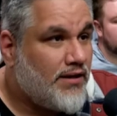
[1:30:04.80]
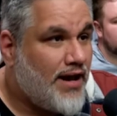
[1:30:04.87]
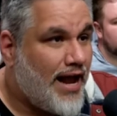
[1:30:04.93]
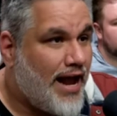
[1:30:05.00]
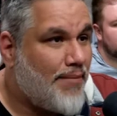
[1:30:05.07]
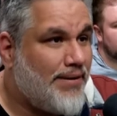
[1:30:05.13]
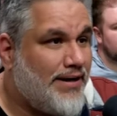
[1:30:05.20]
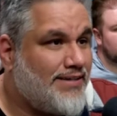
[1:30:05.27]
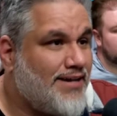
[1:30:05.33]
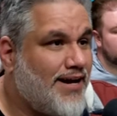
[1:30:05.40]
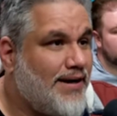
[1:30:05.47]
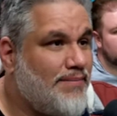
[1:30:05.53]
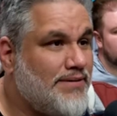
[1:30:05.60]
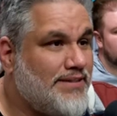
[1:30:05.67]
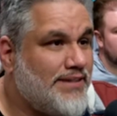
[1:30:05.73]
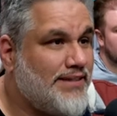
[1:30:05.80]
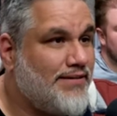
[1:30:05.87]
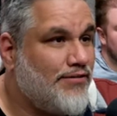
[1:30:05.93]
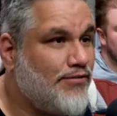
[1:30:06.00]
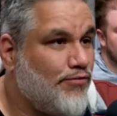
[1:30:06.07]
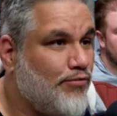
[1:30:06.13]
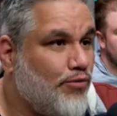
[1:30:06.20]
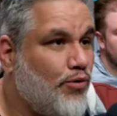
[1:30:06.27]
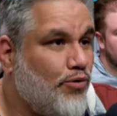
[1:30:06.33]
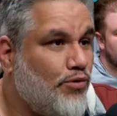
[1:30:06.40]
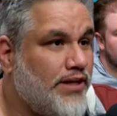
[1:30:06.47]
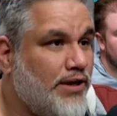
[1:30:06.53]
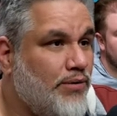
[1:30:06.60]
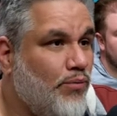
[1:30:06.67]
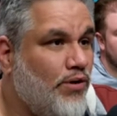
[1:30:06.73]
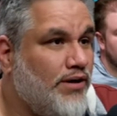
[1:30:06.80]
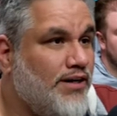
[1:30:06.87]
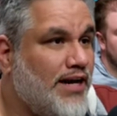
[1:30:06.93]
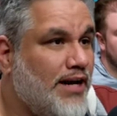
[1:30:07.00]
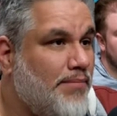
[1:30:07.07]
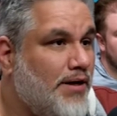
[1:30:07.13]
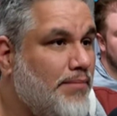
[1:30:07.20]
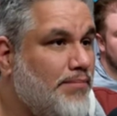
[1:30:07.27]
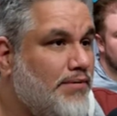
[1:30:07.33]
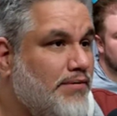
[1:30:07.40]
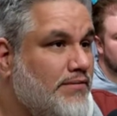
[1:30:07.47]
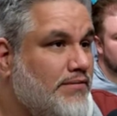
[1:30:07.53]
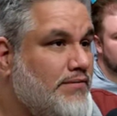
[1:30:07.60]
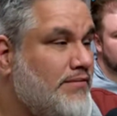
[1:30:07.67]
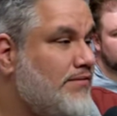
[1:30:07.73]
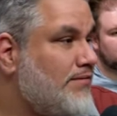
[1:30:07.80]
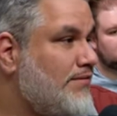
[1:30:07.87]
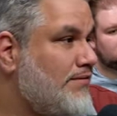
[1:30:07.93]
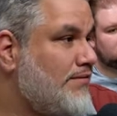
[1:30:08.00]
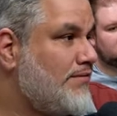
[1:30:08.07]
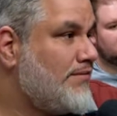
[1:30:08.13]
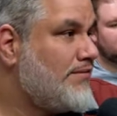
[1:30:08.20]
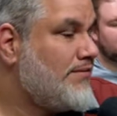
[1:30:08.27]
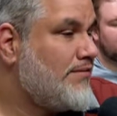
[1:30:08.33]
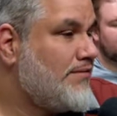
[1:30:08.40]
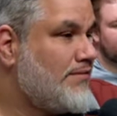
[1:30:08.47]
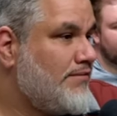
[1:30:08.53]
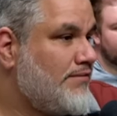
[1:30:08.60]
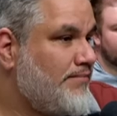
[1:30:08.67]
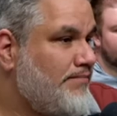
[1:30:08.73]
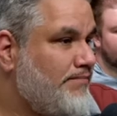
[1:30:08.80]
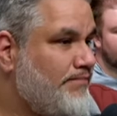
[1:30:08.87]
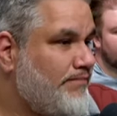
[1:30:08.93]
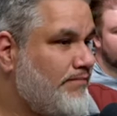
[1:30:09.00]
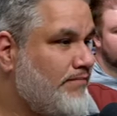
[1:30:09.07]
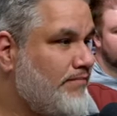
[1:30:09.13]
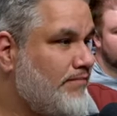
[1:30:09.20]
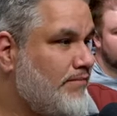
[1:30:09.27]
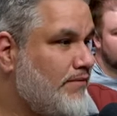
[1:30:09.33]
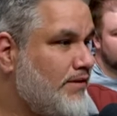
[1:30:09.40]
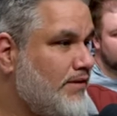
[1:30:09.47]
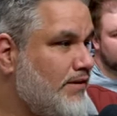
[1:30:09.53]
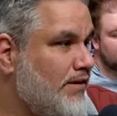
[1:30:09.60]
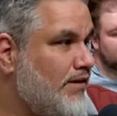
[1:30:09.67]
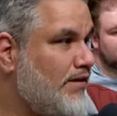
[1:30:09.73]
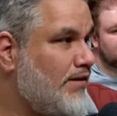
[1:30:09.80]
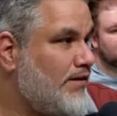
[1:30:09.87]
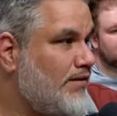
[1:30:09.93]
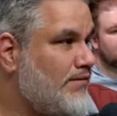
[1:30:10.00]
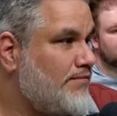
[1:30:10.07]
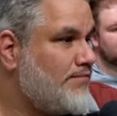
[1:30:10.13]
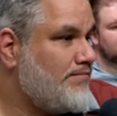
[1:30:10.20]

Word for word: how many times did roll day one come up? That's fucking obnoxious. Uh-huh.